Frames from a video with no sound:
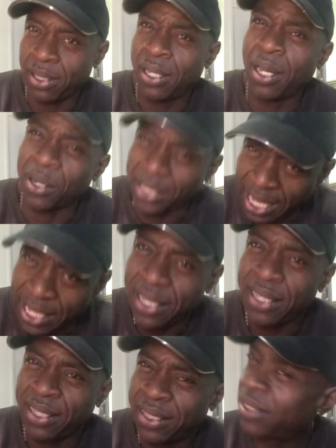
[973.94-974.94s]
Okay,
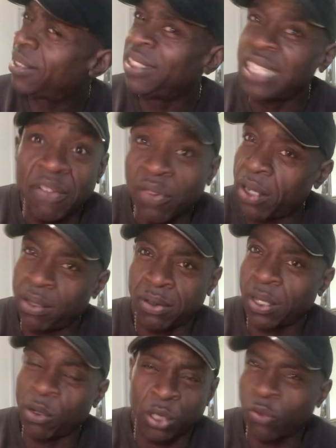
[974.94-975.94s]
never
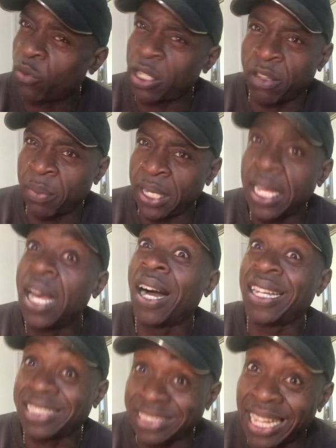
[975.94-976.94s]
goes on in front of me. I
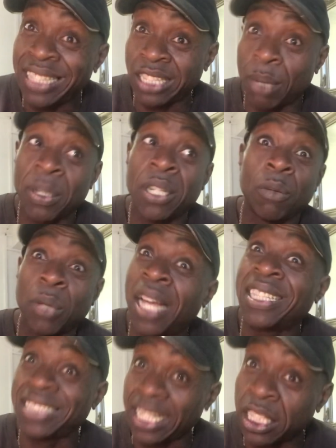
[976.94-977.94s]
stand up and
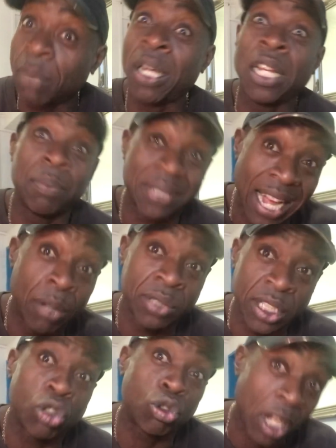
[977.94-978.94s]
I'm counted
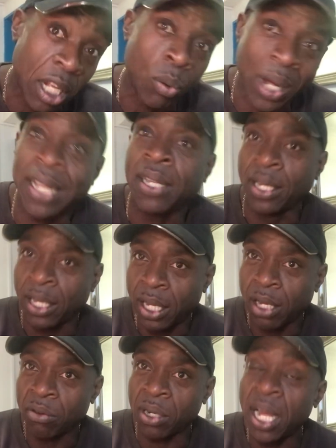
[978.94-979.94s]
straight away,
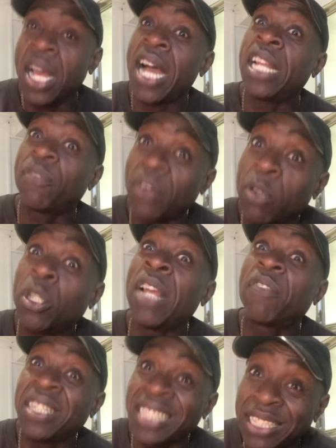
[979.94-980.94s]
right? And if
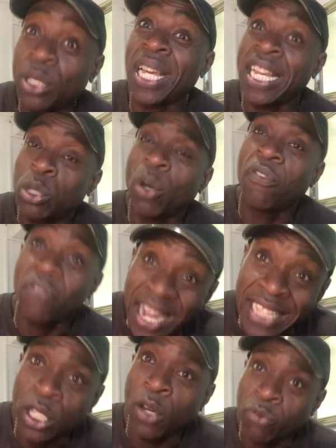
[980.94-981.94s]
I need to get into a
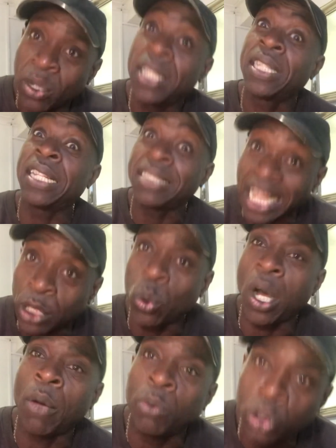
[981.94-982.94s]
fight over it, then that's what
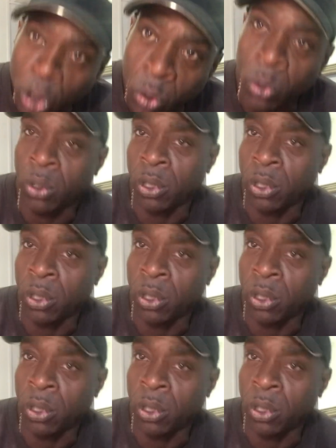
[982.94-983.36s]
I would do.